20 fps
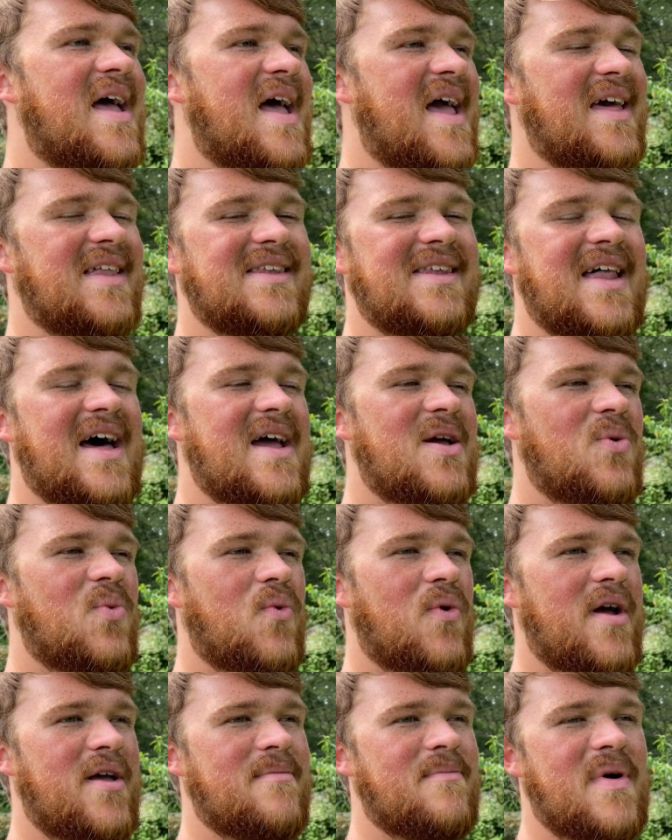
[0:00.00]
a
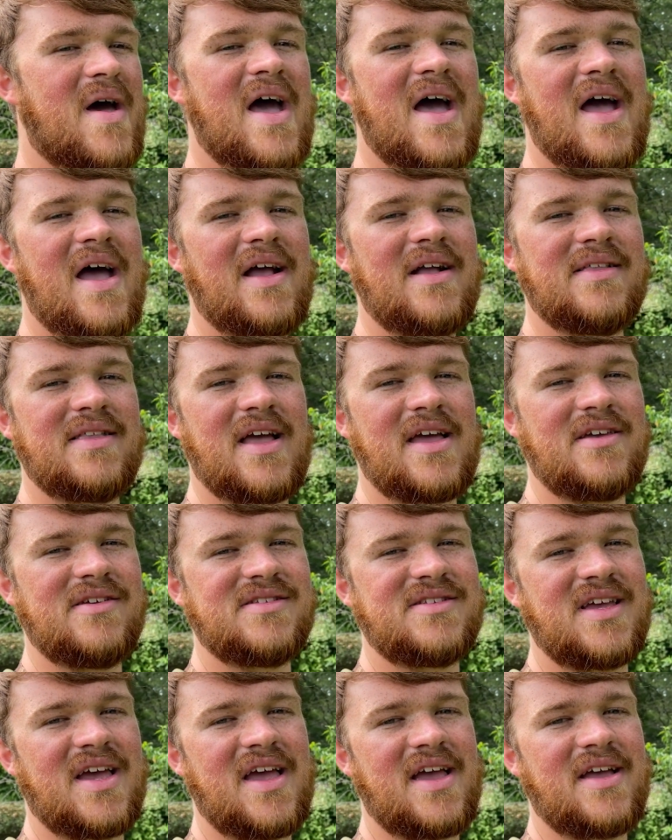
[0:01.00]
lightweight bag that you
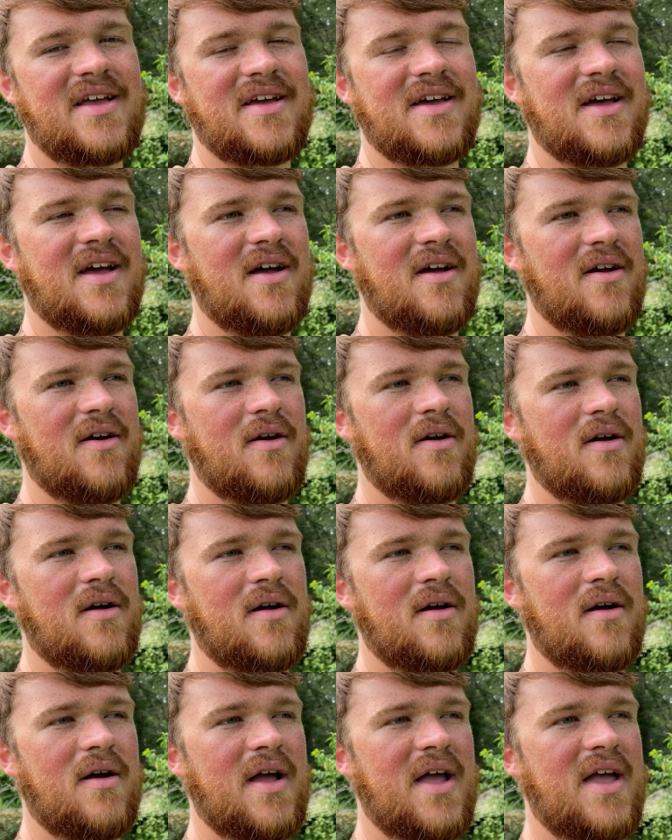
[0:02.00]
take
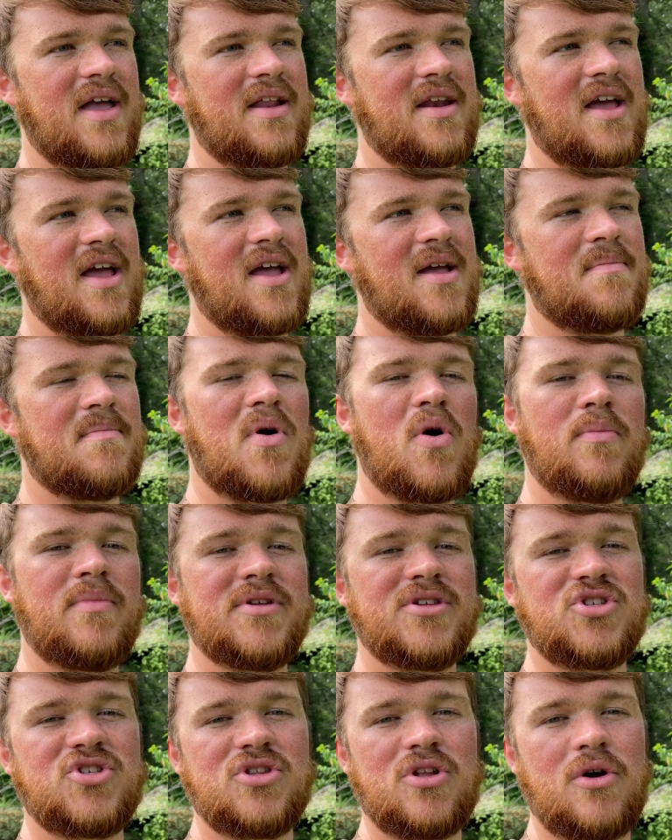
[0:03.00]
in a
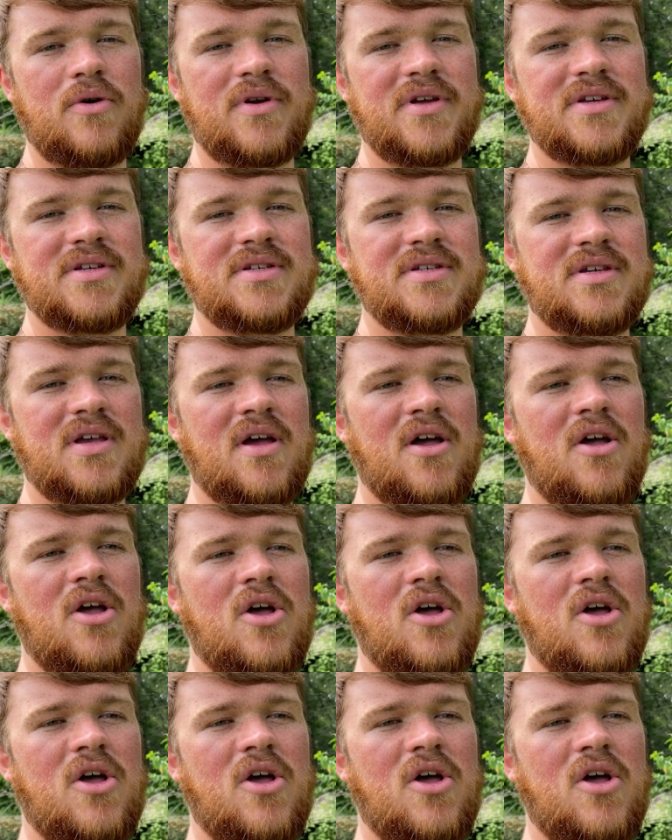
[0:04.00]
moment's notice.